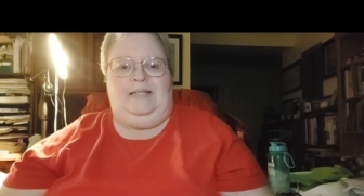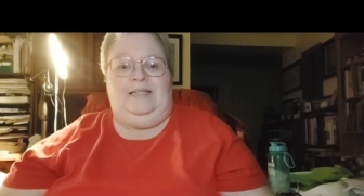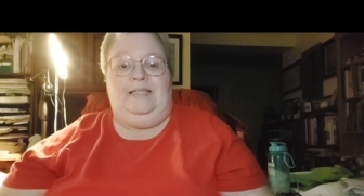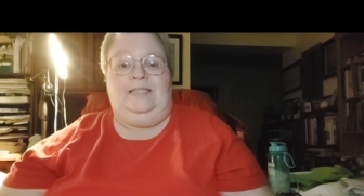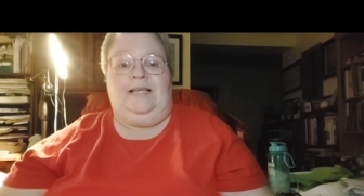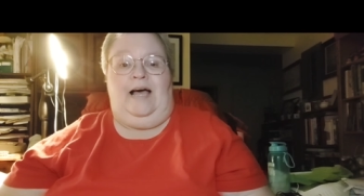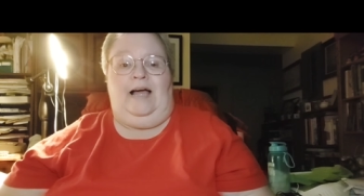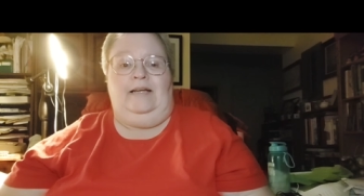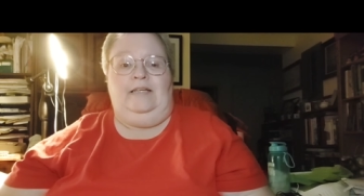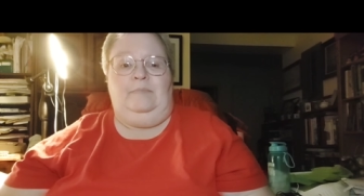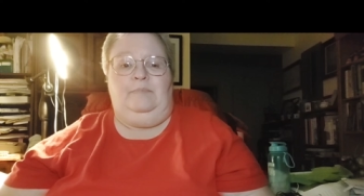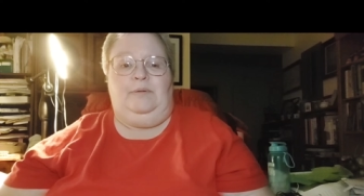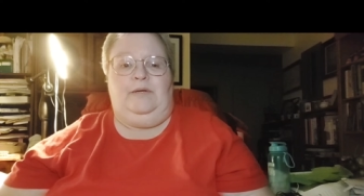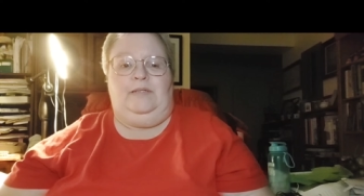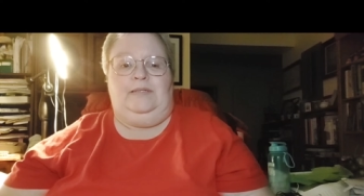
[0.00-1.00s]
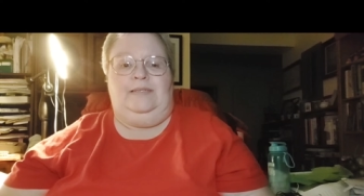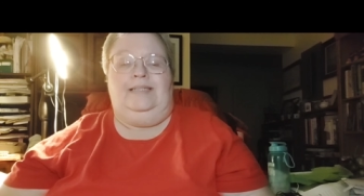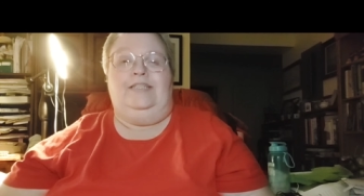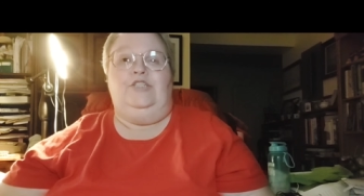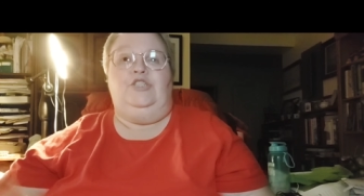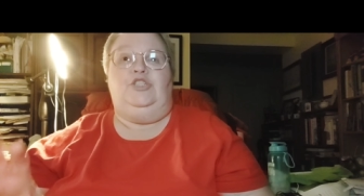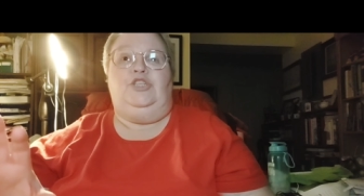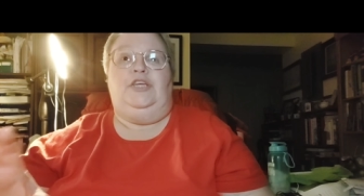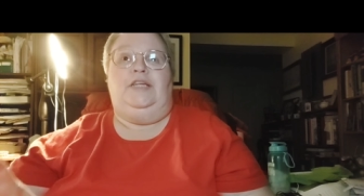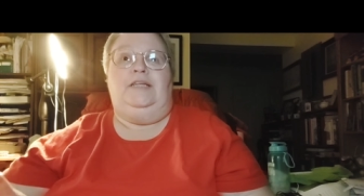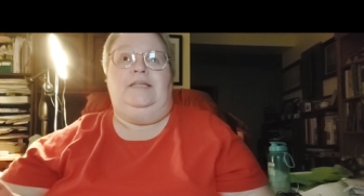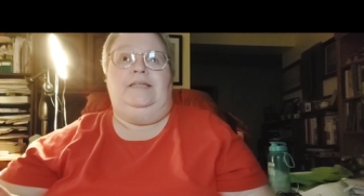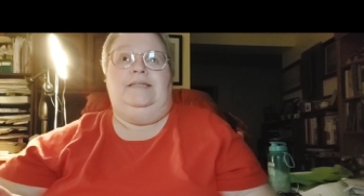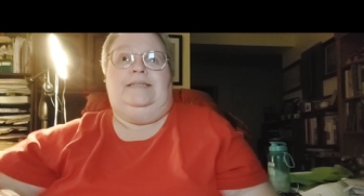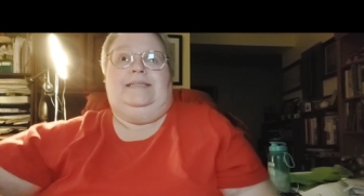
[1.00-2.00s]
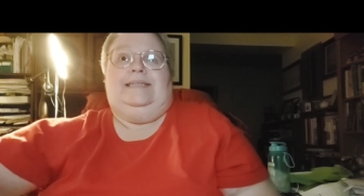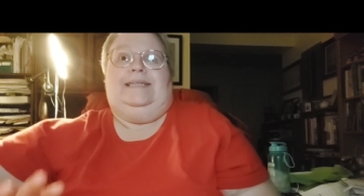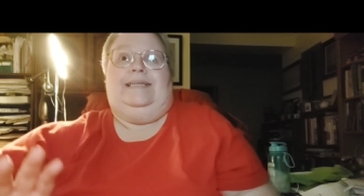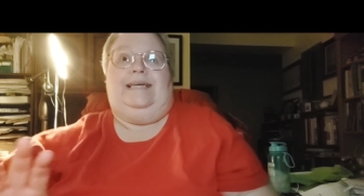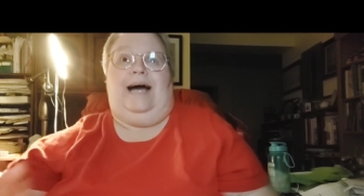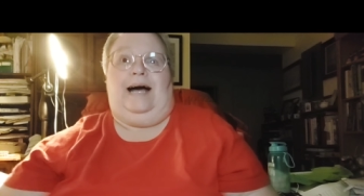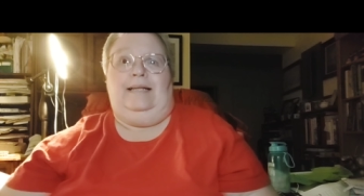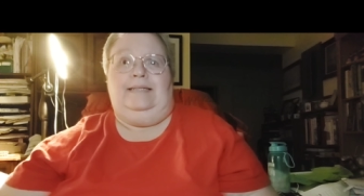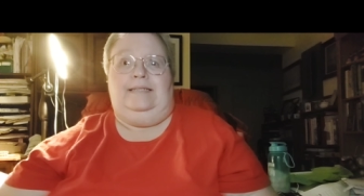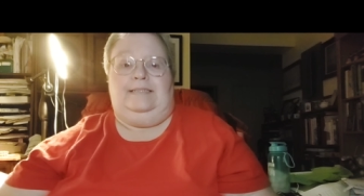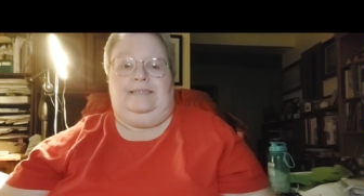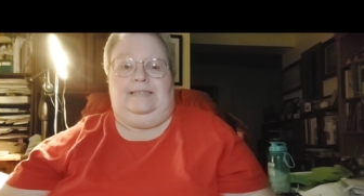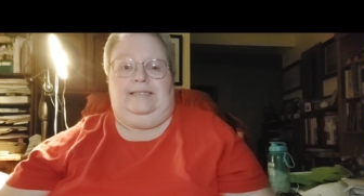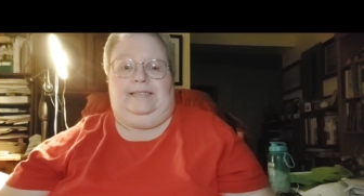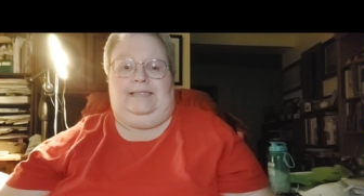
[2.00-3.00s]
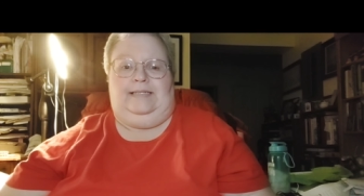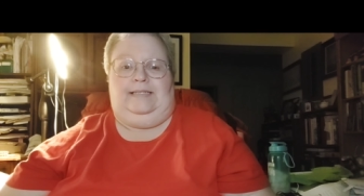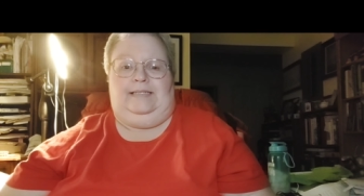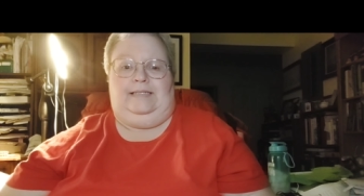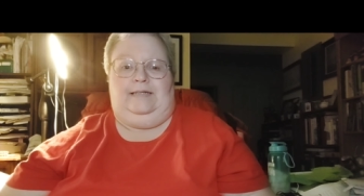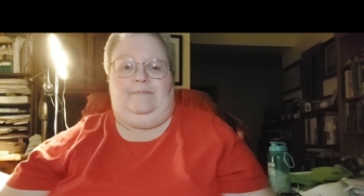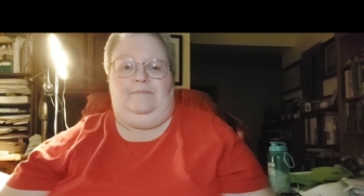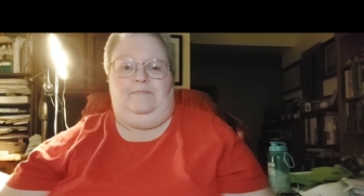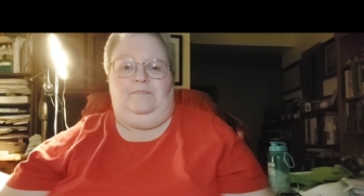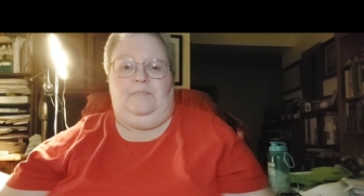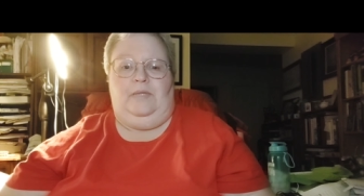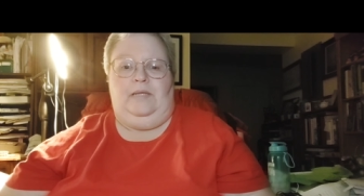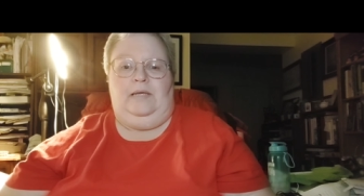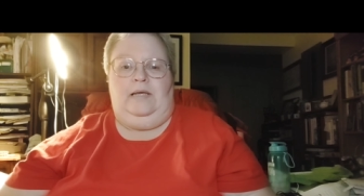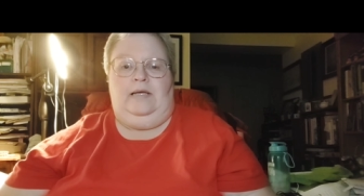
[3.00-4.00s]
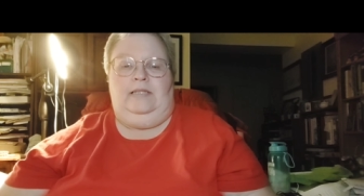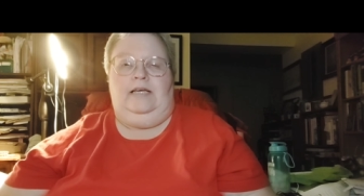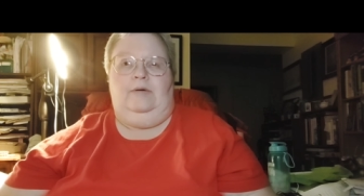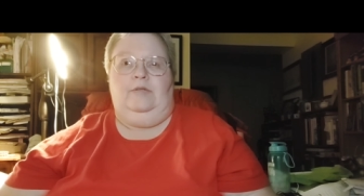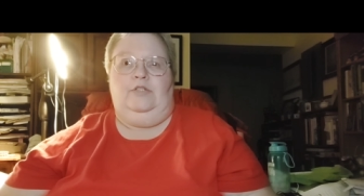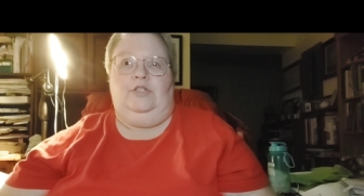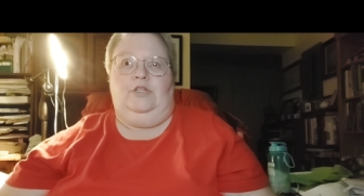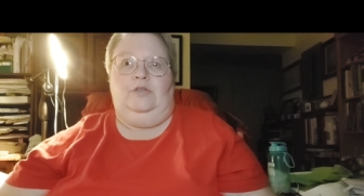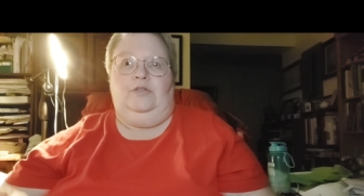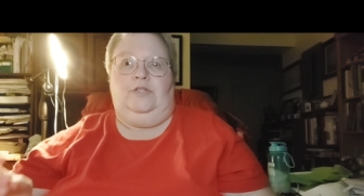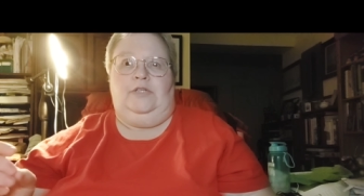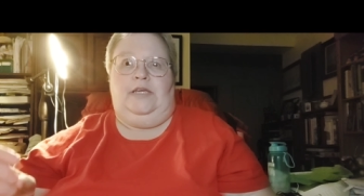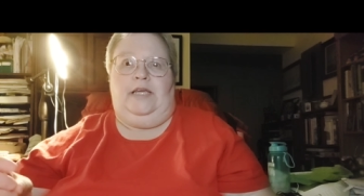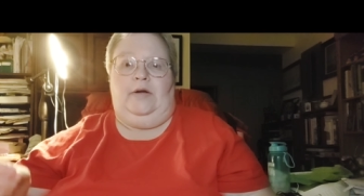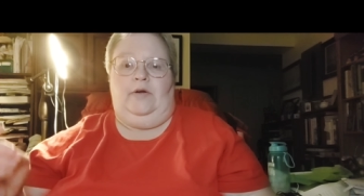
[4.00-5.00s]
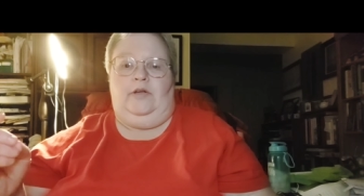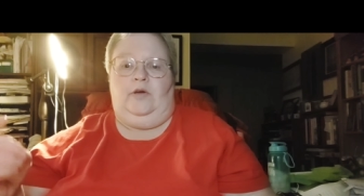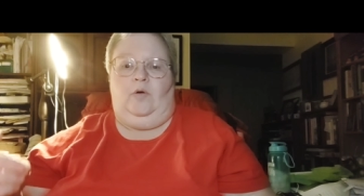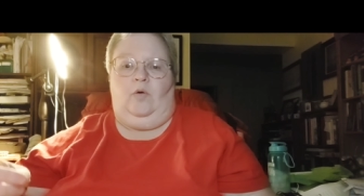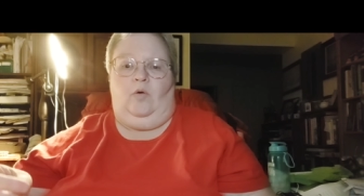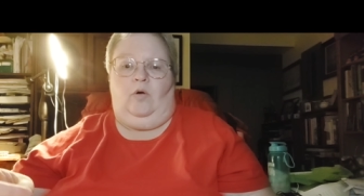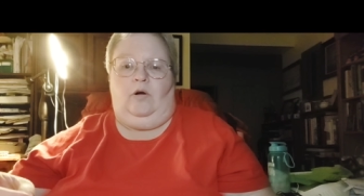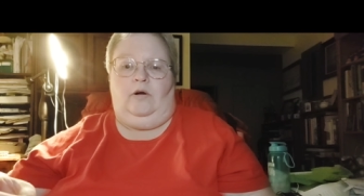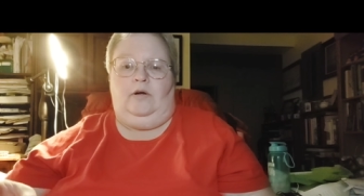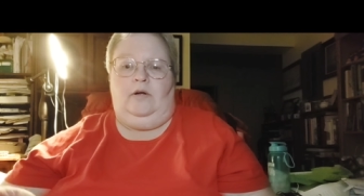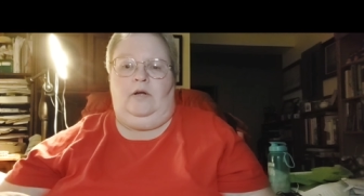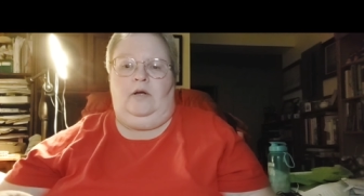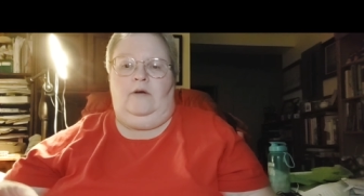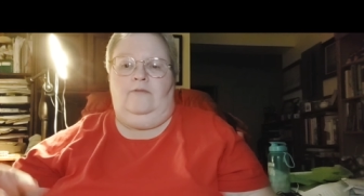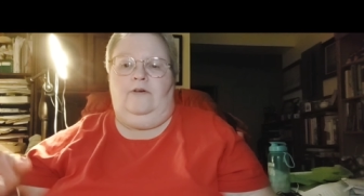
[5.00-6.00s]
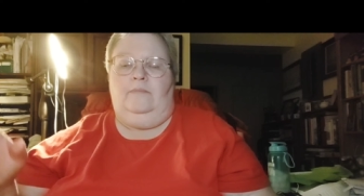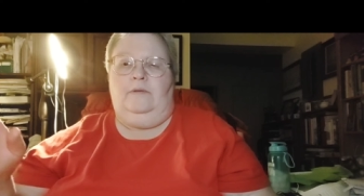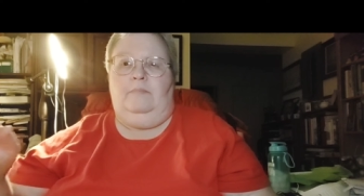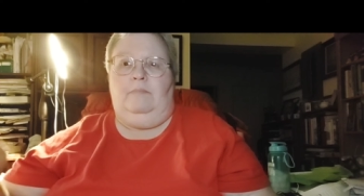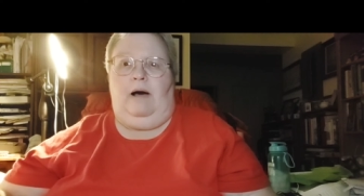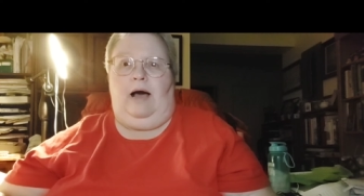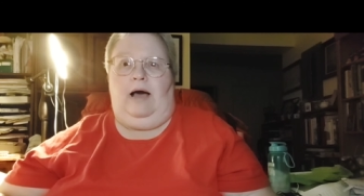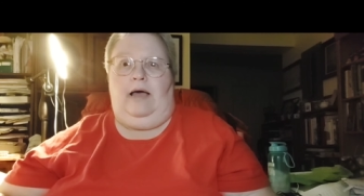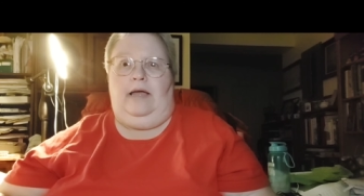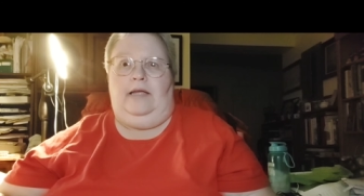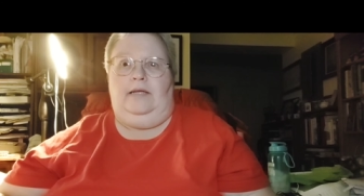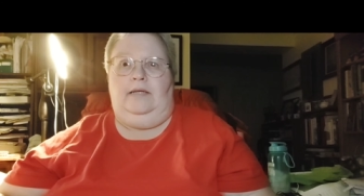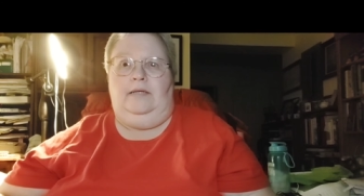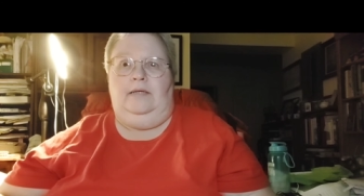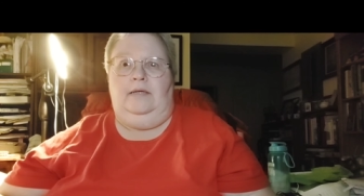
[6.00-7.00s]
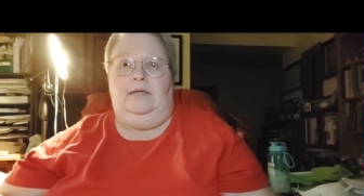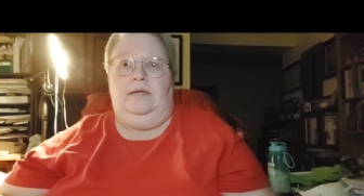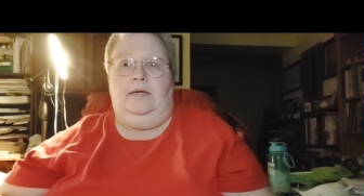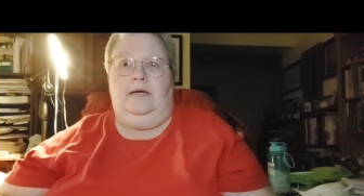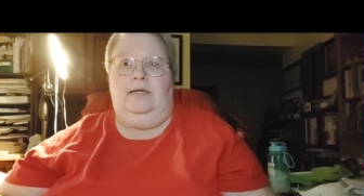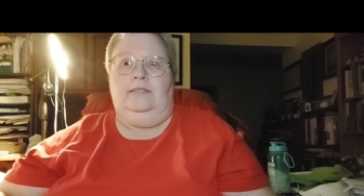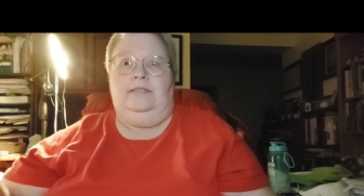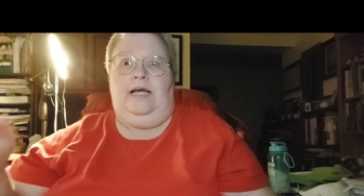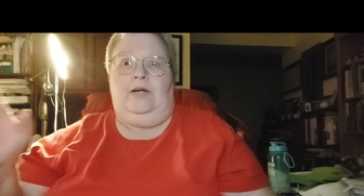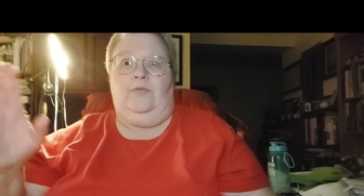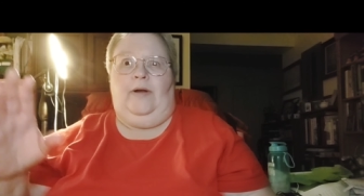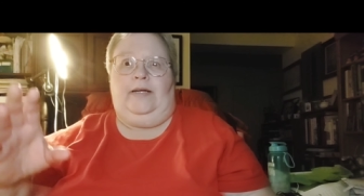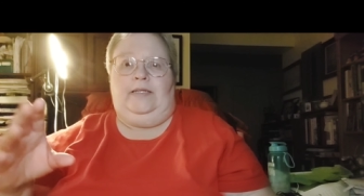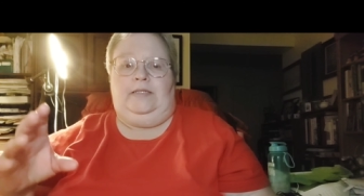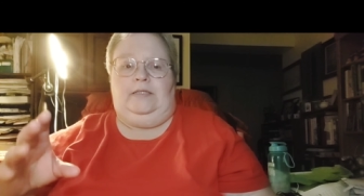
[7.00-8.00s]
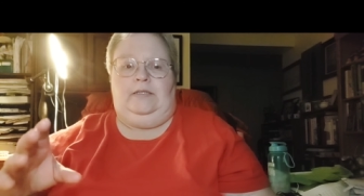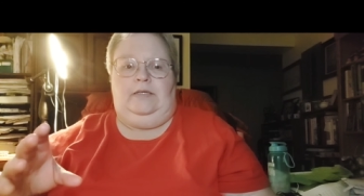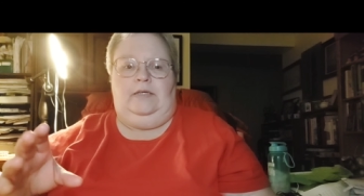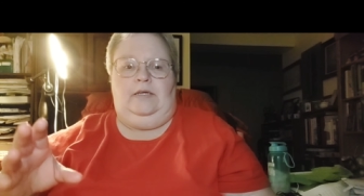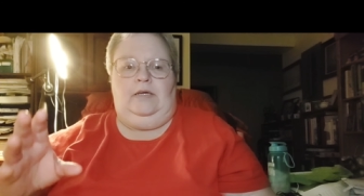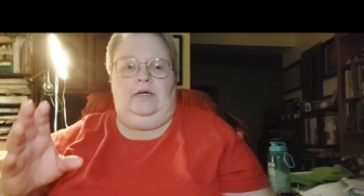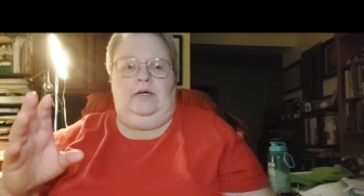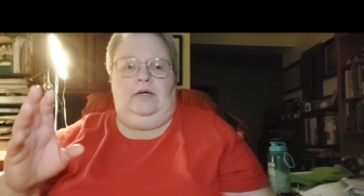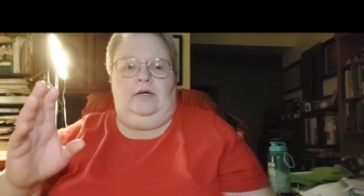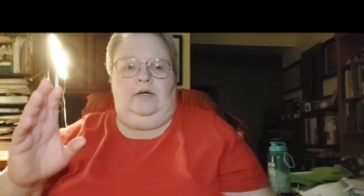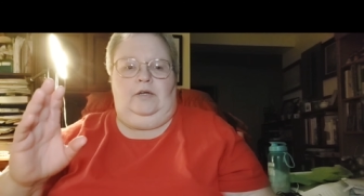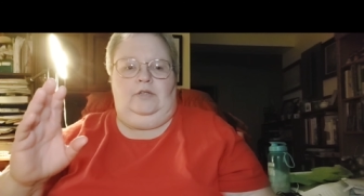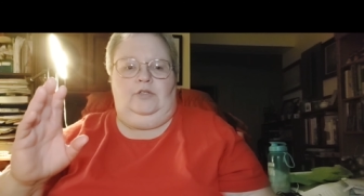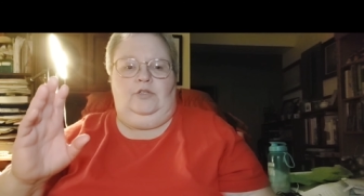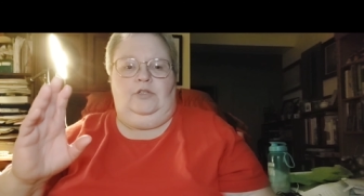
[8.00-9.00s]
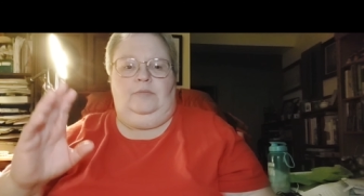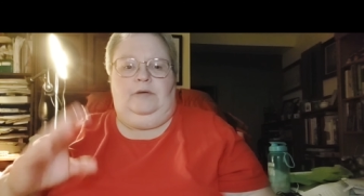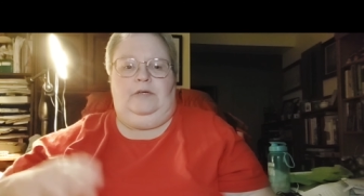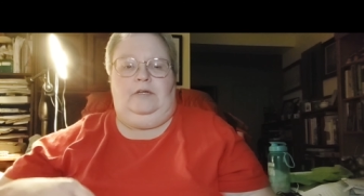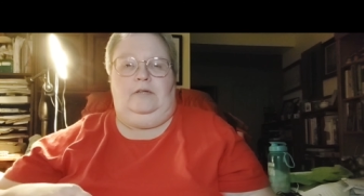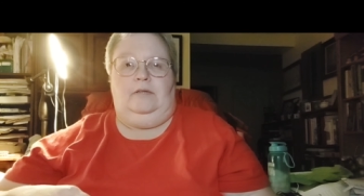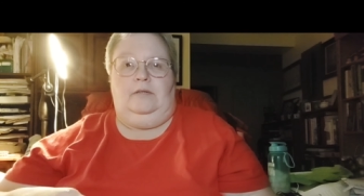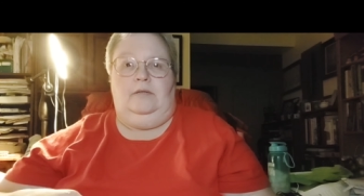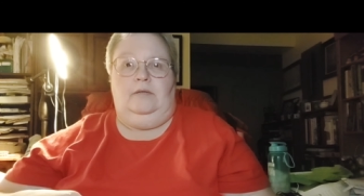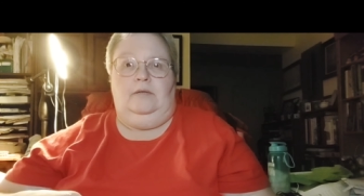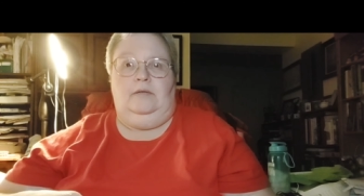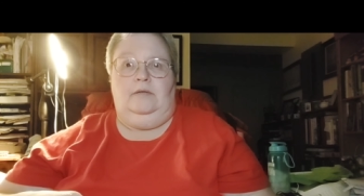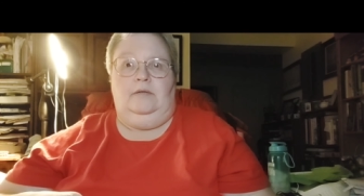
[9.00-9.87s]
designed and built an ingenious gondola system that was used to carry ore from the mine directly to the mill.